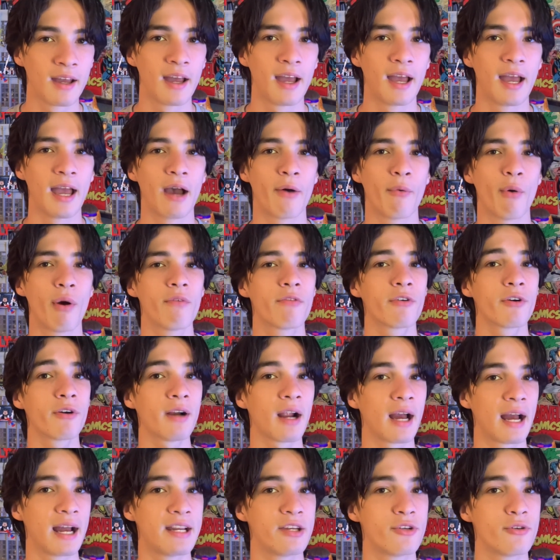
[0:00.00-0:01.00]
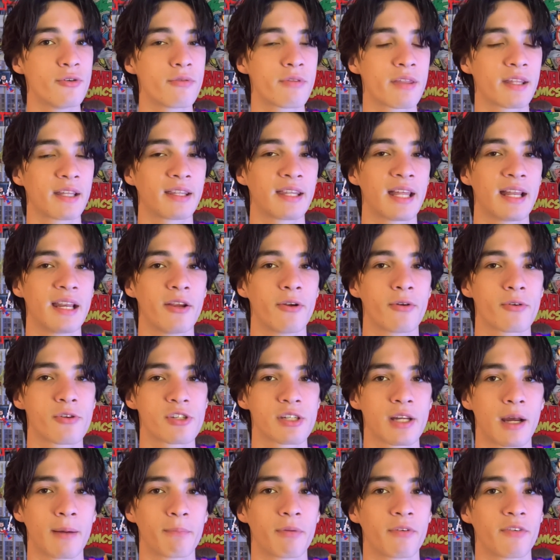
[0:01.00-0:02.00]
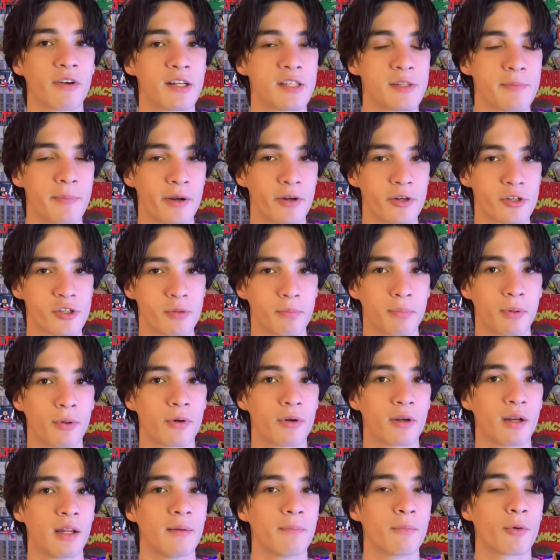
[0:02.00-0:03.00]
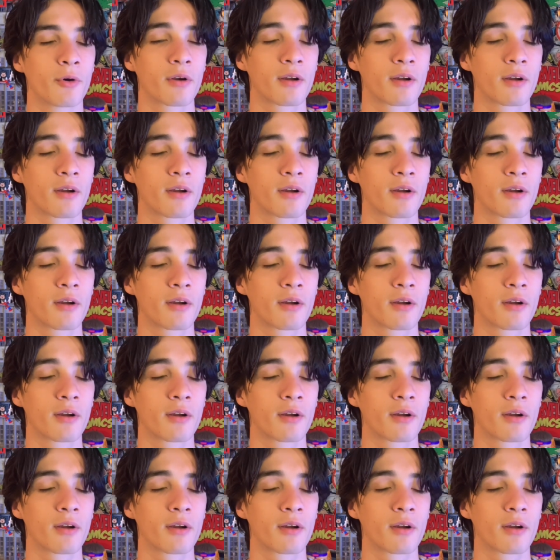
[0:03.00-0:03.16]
However, I do think that Heroes Time provides better support and more